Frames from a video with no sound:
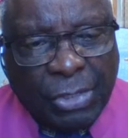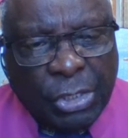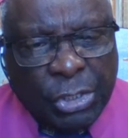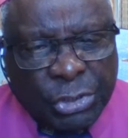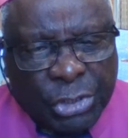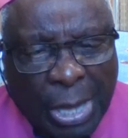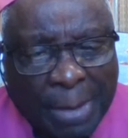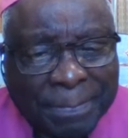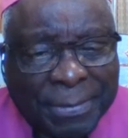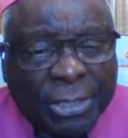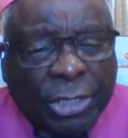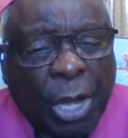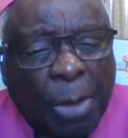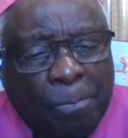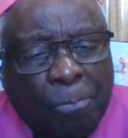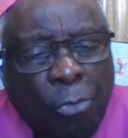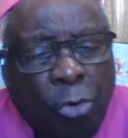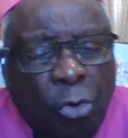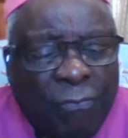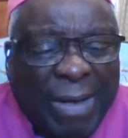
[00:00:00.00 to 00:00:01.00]
Something to
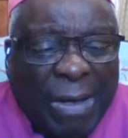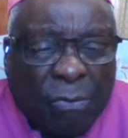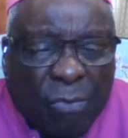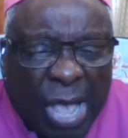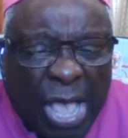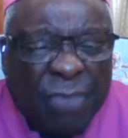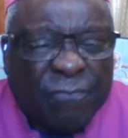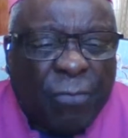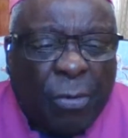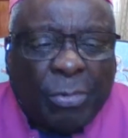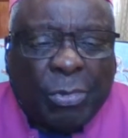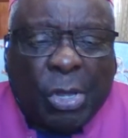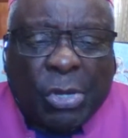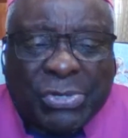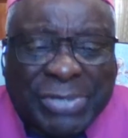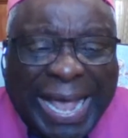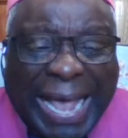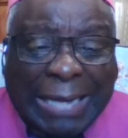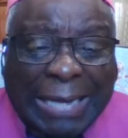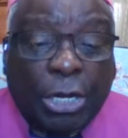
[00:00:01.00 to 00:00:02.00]
move away from your
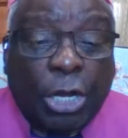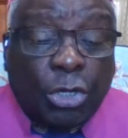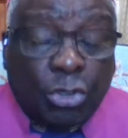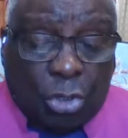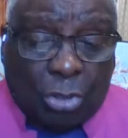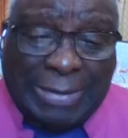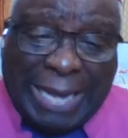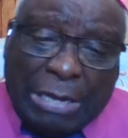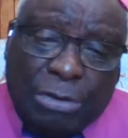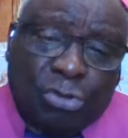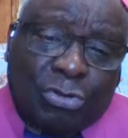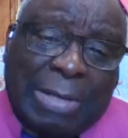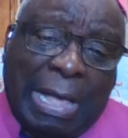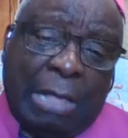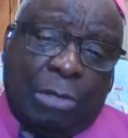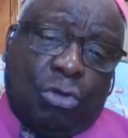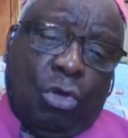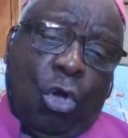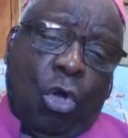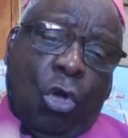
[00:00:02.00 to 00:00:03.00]
side so that you
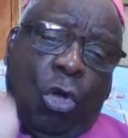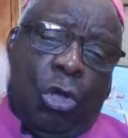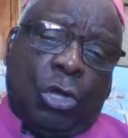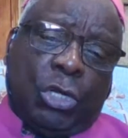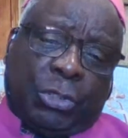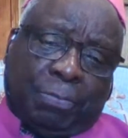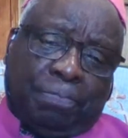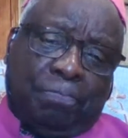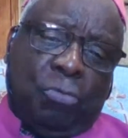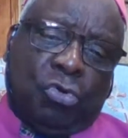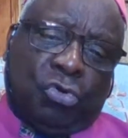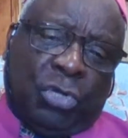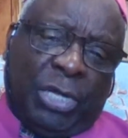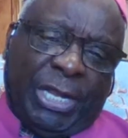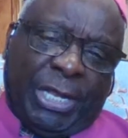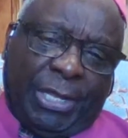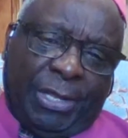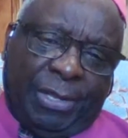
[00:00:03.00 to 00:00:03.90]
can go on smoothly.